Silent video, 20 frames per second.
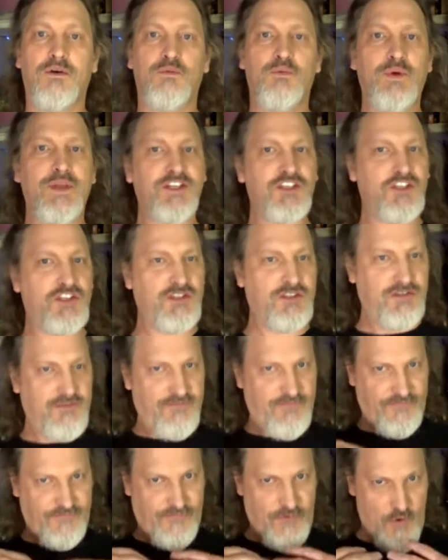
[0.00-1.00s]
Which,
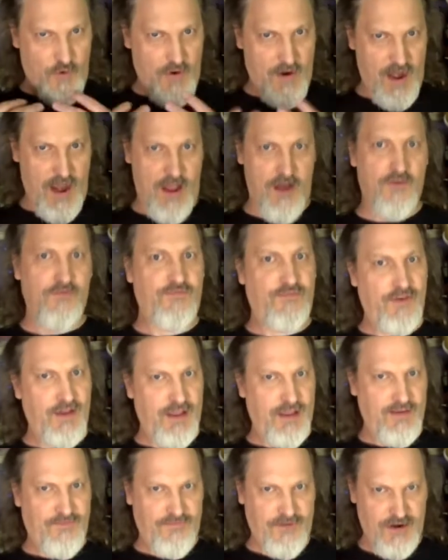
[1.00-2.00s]
for Alpha,
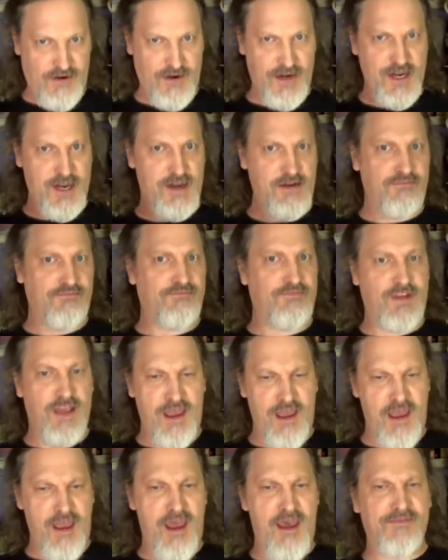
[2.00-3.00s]
a very,
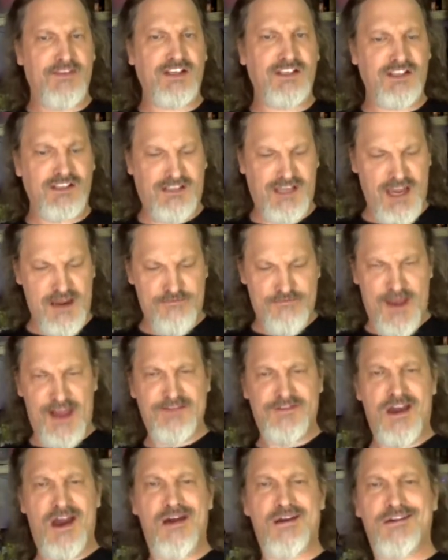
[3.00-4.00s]
yeah, this is it. My
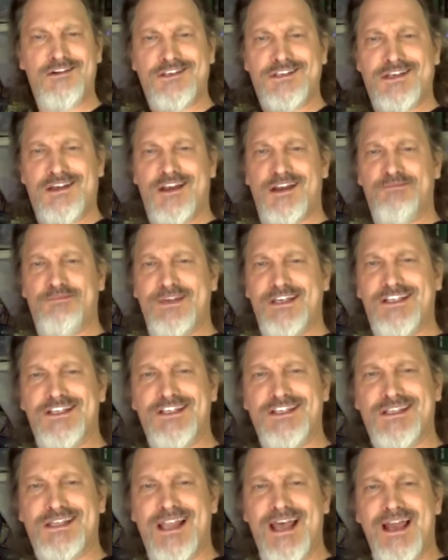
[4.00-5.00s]
daughter, she's going to be
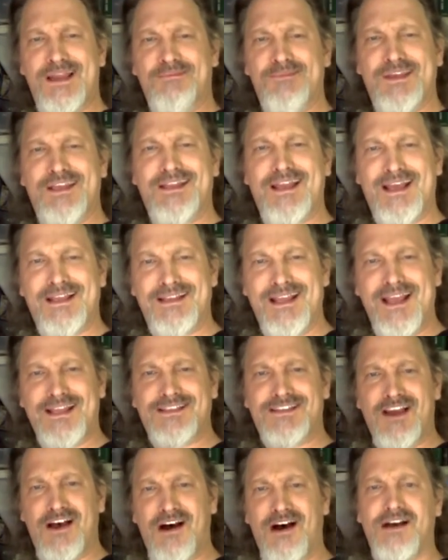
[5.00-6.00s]
just like me.
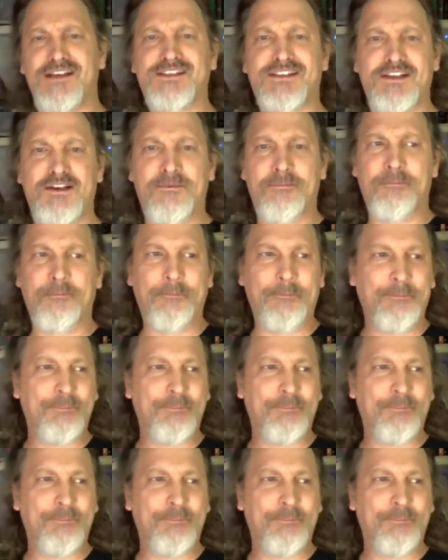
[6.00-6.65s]
That's awesome.